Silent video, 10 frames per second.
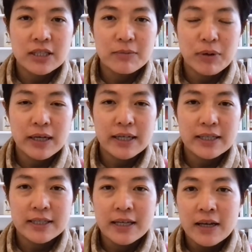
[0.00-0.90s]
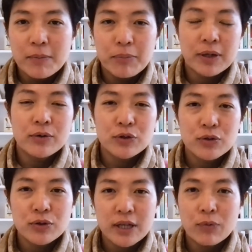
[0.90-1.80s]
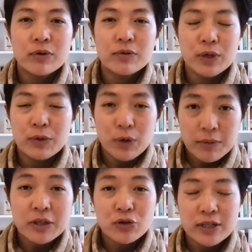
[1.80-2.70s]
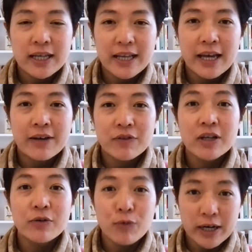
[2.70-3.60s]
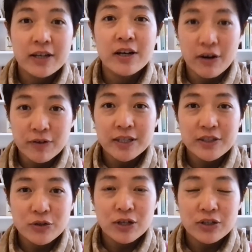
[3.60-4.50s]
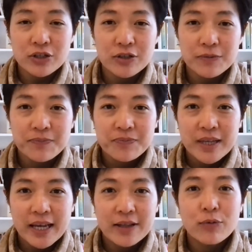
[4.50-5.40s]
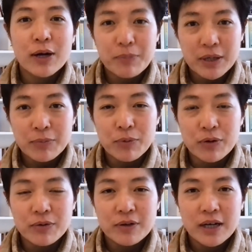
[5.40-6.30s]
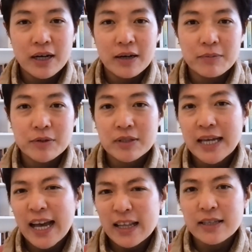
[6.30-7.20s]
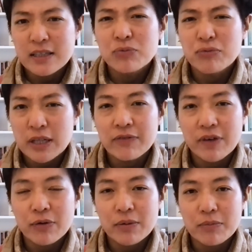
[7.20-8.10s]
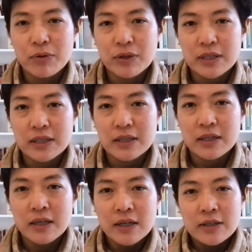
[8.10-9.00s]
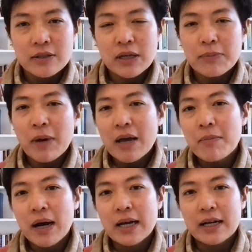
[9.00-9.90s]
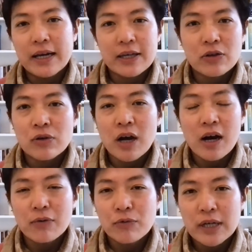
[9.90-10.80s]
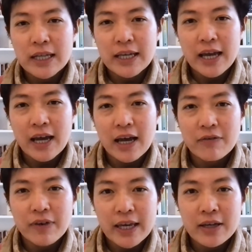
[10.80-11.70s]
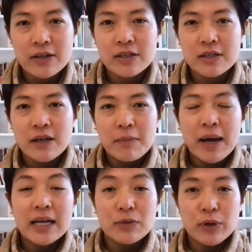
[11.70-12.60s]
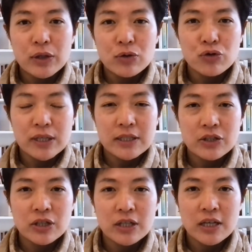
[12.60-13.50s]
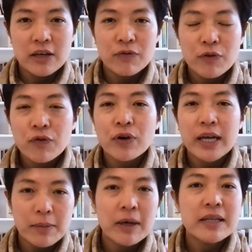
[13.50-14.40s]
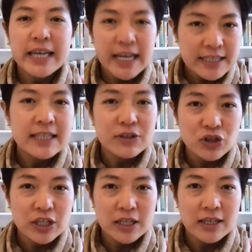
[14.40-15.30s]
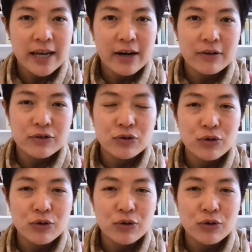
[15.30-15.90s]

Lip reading: in place, but also we want to make sure that they have the right governance structure and the right people. So talent is really very important. So in my mind, you can't really have a good pathway to transition if you forget about the S and G, Aaron, to your